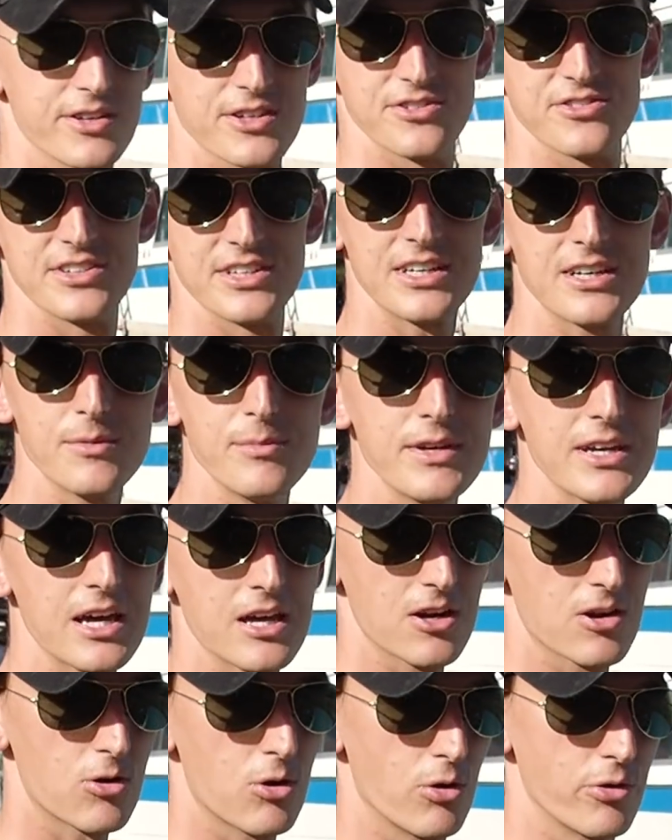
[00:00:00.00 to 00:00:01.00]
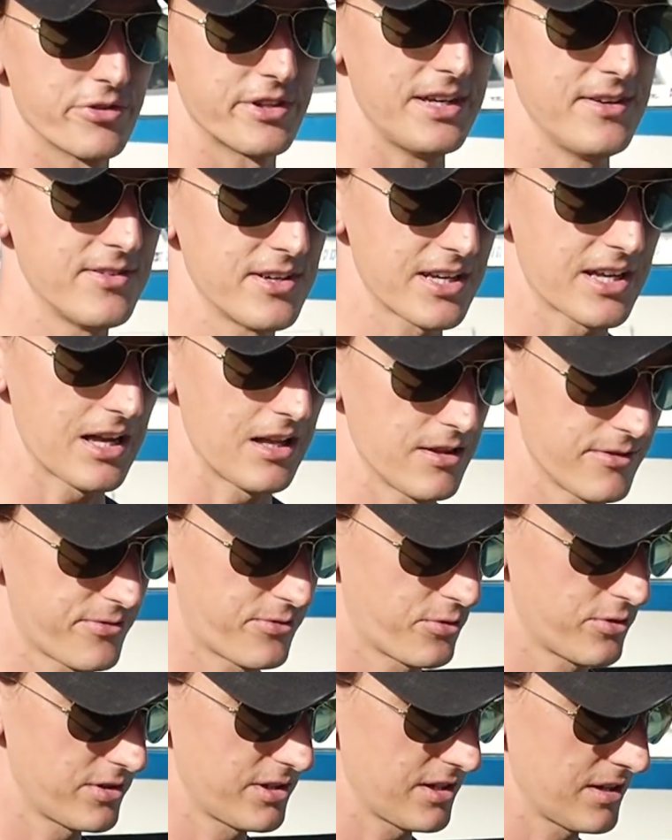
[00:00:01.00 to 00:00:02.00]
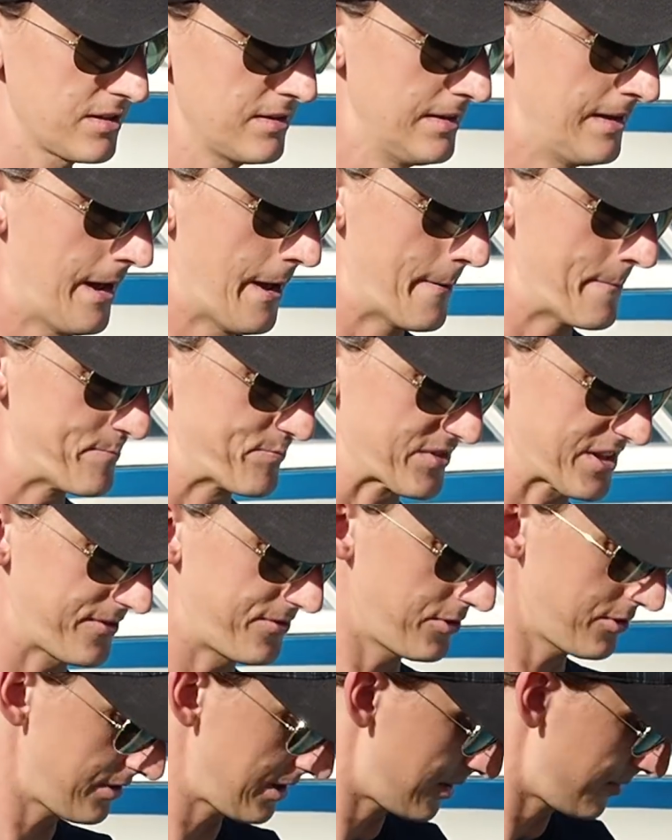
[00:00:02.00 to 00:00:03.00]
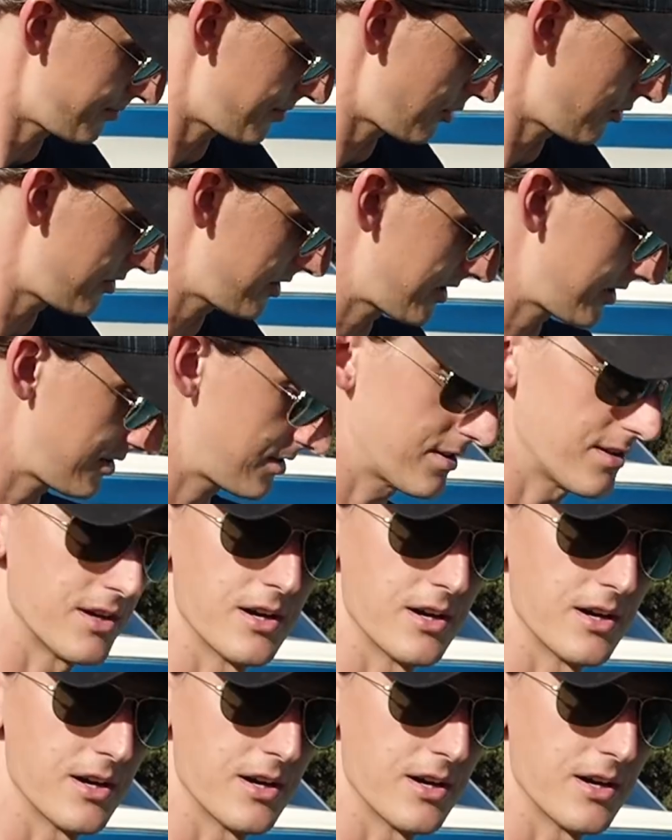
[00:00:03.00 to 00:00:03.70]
because it can be kind of cold. Even in California, if you're out boating,